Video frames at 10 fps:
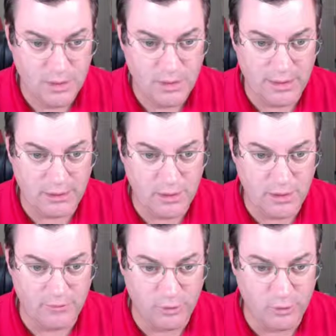I could have
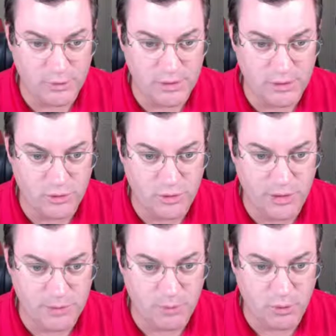used the
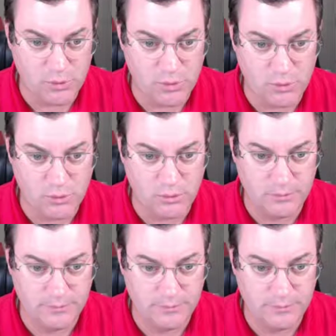transpose tool.